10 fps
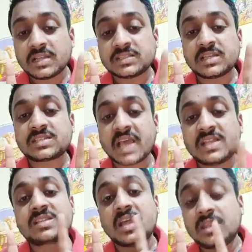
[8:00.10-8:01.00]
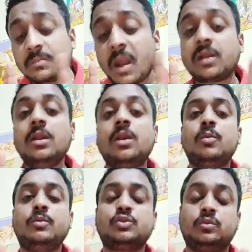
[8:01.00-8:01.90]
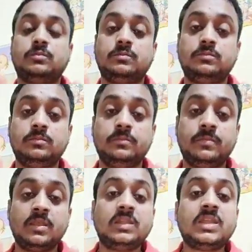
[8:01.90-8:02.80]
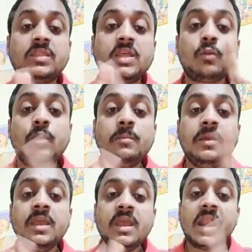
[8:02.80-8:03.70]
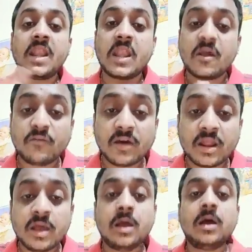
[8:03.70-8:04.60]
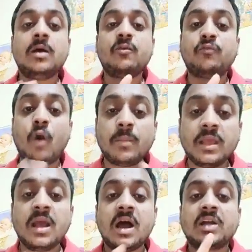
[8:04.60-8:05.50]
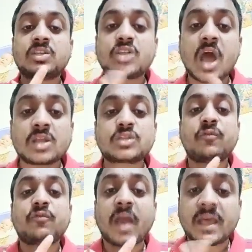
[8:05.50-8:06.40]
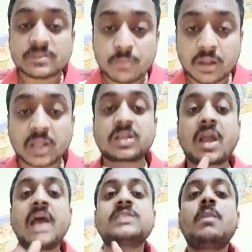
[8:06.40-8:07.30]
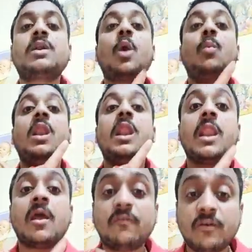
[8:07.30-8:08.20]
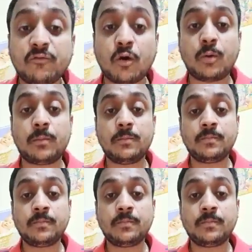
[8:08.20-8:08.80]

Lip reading: less in size than the maternal chromosome, then there will be never forming a chance of chiasmata. Chiasmata will never form.